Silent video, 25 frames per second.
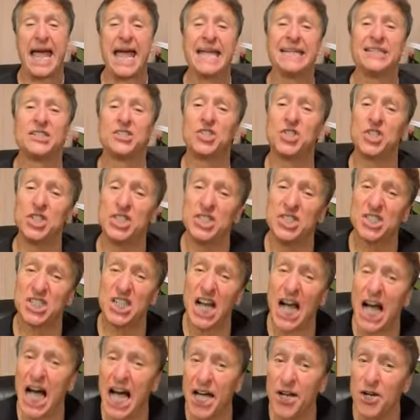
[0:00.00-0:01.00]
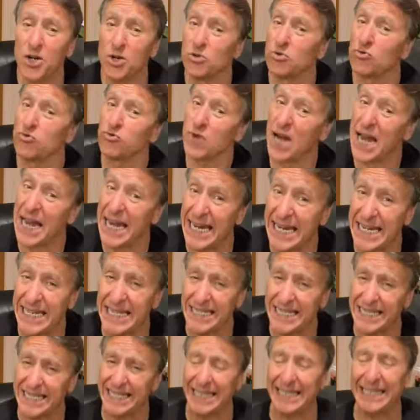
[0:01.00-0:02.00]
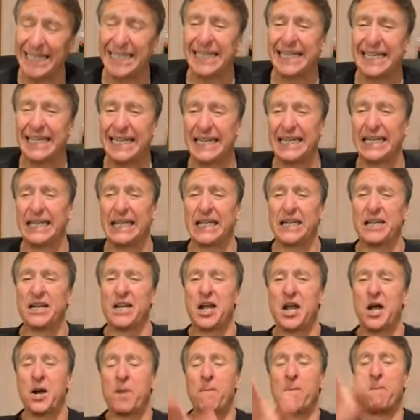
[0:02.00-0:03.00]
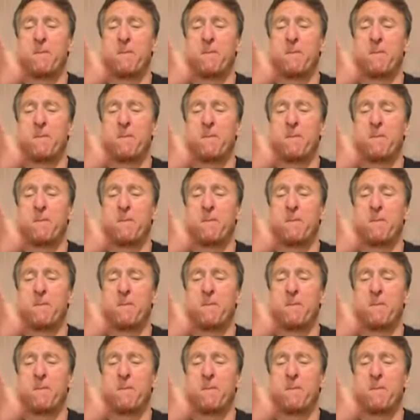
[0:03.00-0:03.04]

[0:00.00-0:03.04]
and she's got to raise the kid